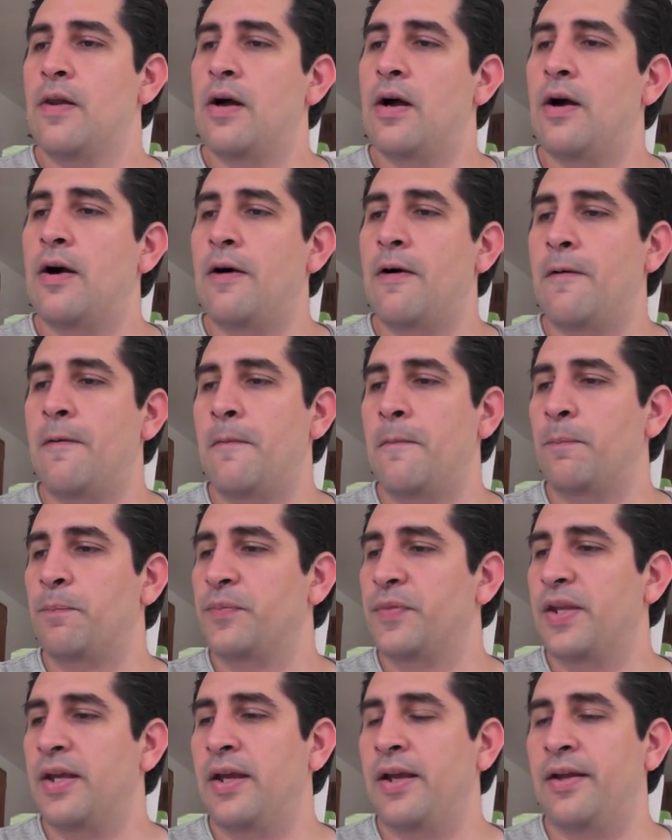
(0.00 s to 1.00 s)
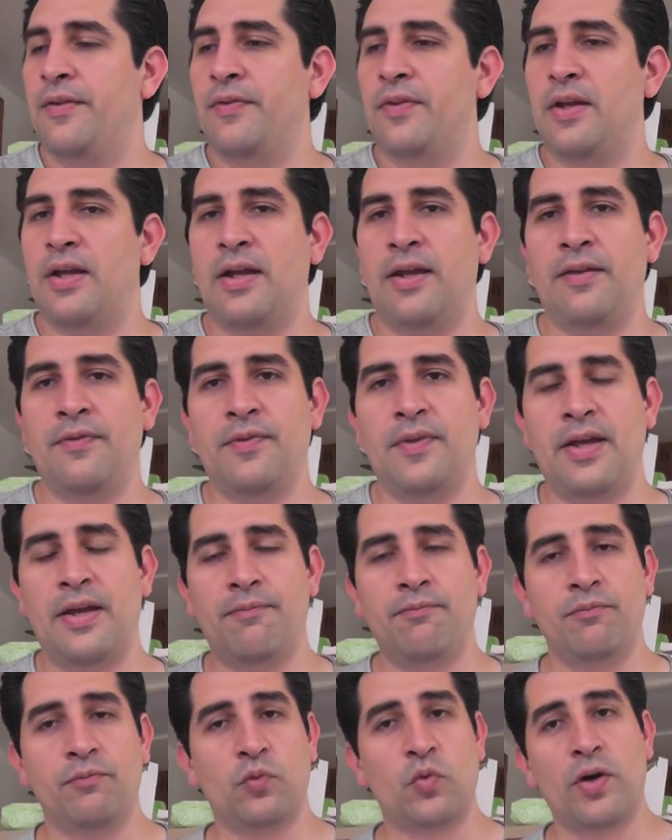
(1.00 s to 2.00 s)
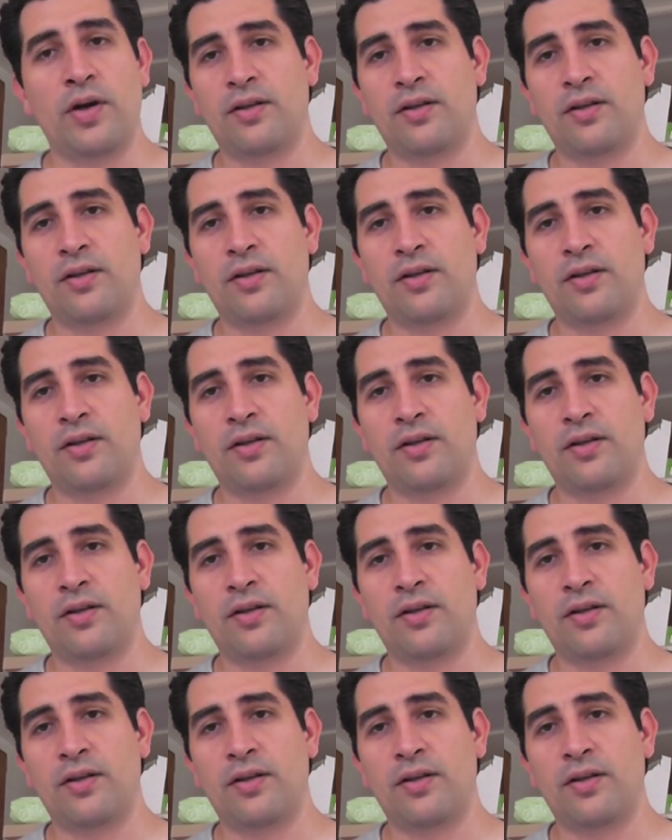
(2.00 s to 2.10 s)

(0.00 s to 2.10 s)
And